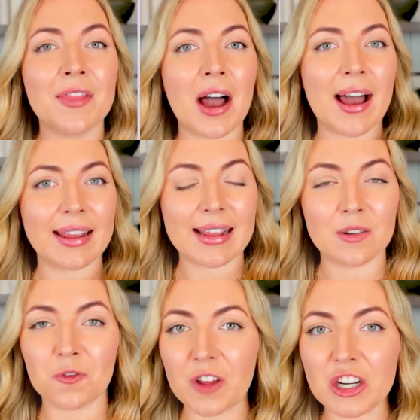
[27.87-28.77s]
the
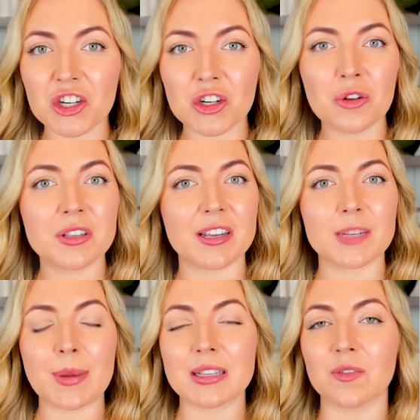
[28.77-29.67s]
high-end facials, the
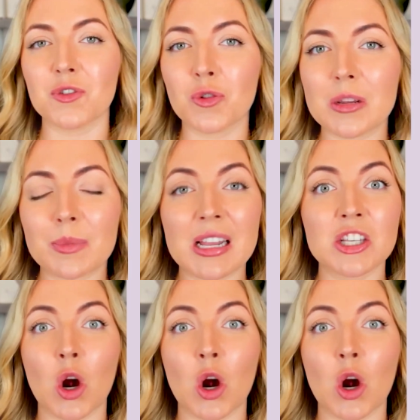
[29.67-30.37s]
expensive treatments,